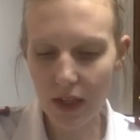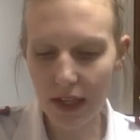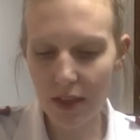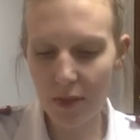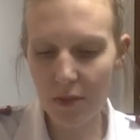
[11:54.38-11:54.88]

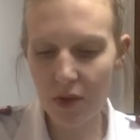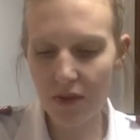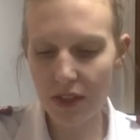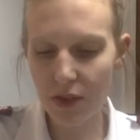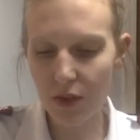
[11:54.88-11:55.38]
And the people of
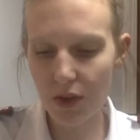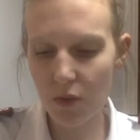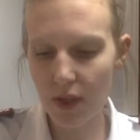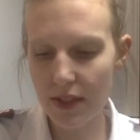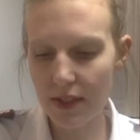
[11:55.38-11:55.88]
Israel
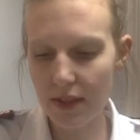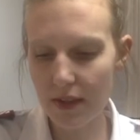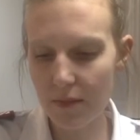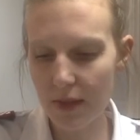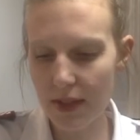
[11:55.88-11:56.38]
went into
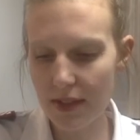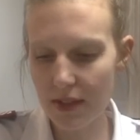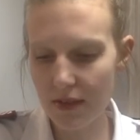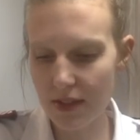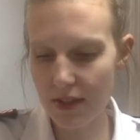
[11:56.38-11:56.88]
the midst
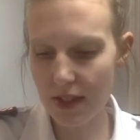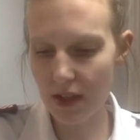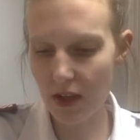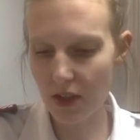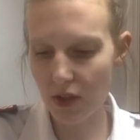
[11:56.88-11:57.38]
of the sea
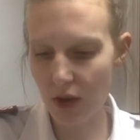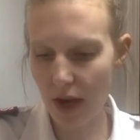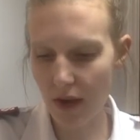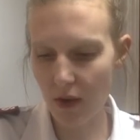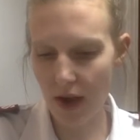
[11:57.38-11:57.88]
on
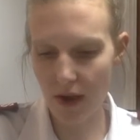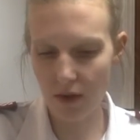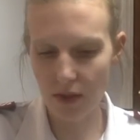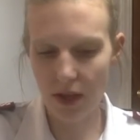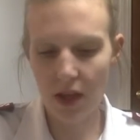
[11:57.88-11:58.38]
dry
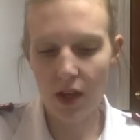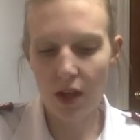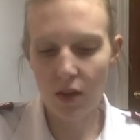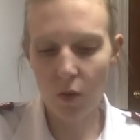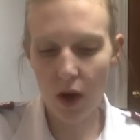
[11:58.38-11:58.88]
ground,
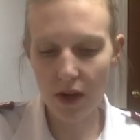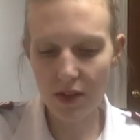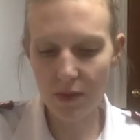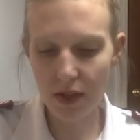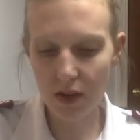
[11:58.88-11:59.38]
the
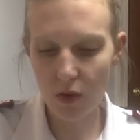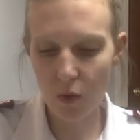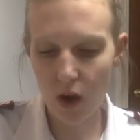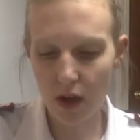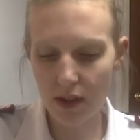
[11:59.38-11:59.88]
waters being a
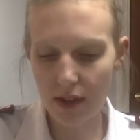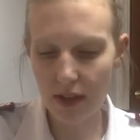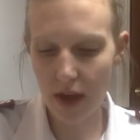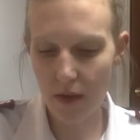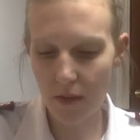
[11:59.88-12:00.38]
wall to
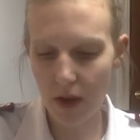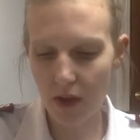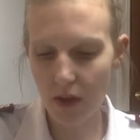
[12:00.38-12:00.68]
them on